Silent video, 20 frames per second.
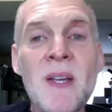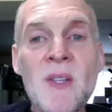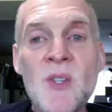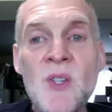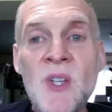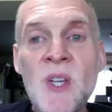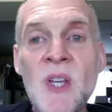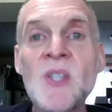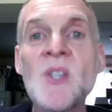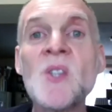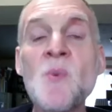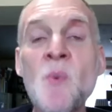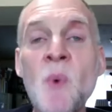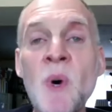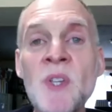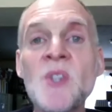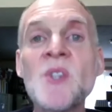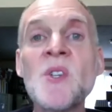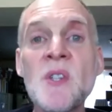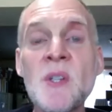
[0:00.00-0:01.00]
Jesus
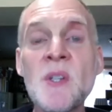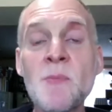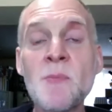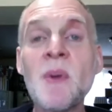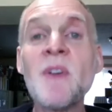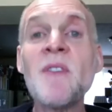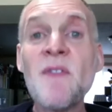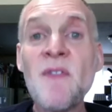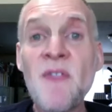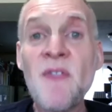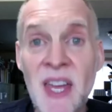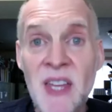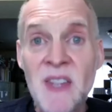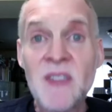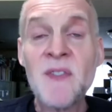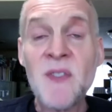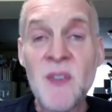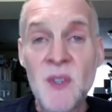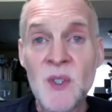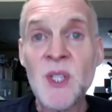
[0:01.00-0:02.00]
wants you to be
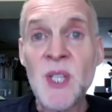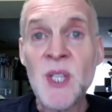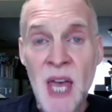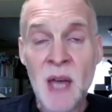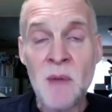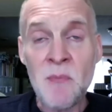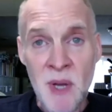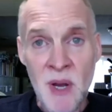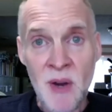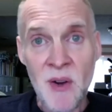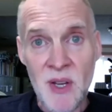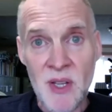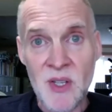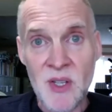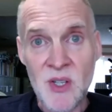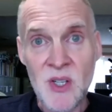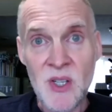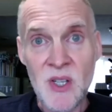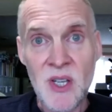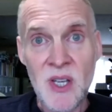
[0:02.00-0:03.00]
faithful to that
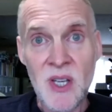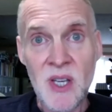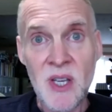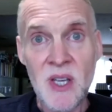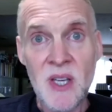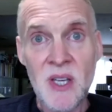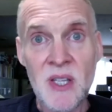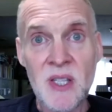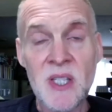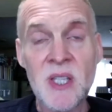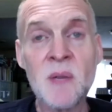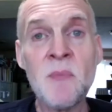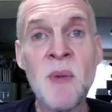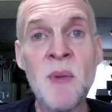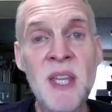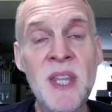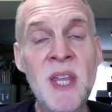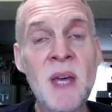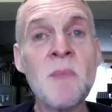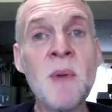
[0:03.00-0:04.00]
marriage, to
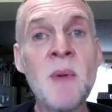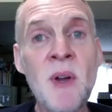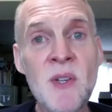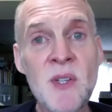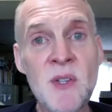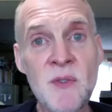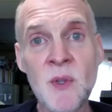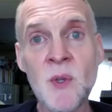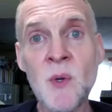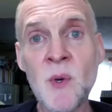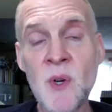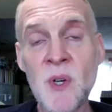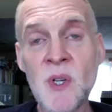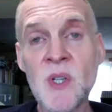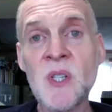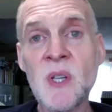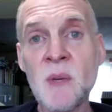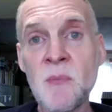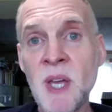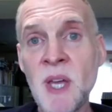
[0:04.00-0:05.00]
make that marriage flourish,
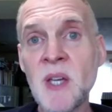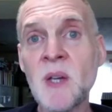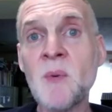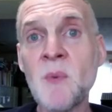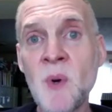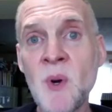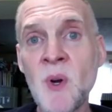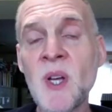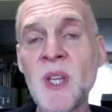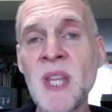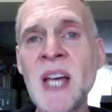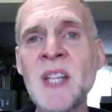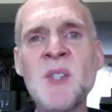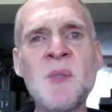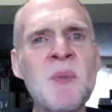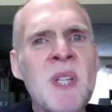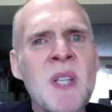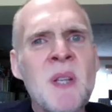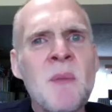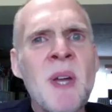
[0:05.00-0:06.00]
to make it work. That's
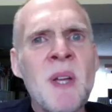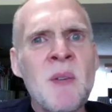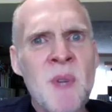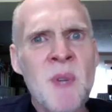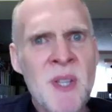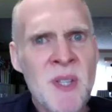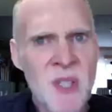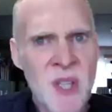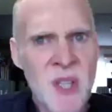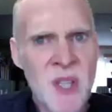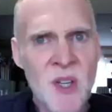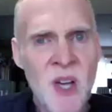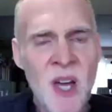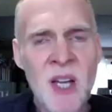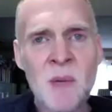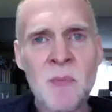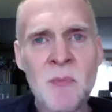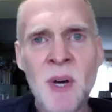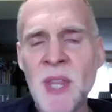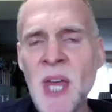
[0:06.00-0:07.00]
one of the main reasons I
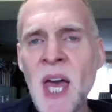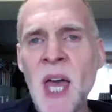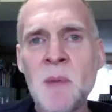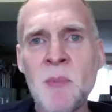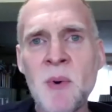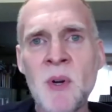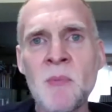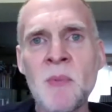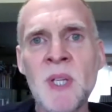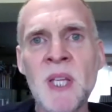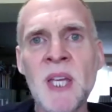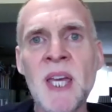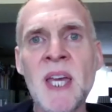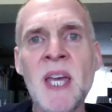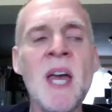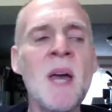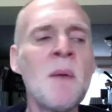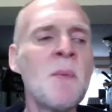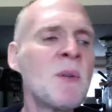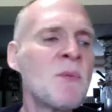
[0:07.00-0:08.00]
talk about the hyperbole.
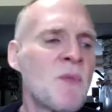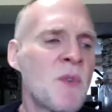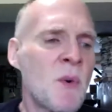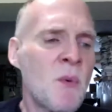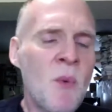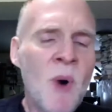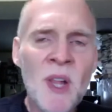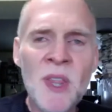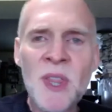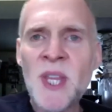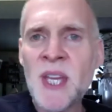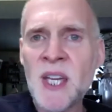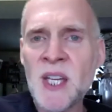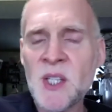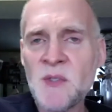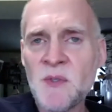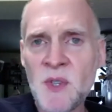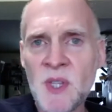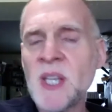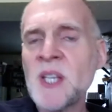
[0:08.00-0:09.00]
I mean, for one thing, it's
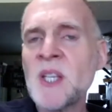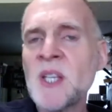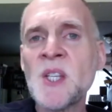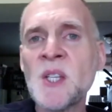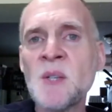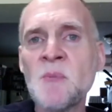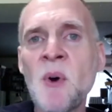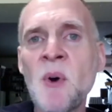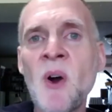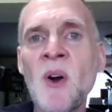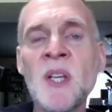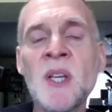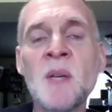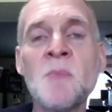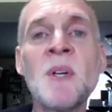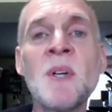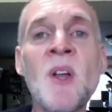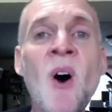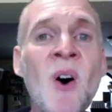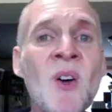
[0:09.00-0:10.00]
for the innocent party,
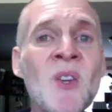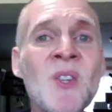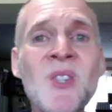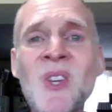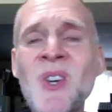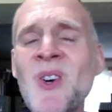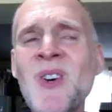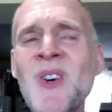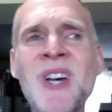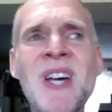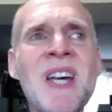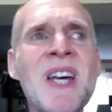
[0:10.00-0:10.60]
but also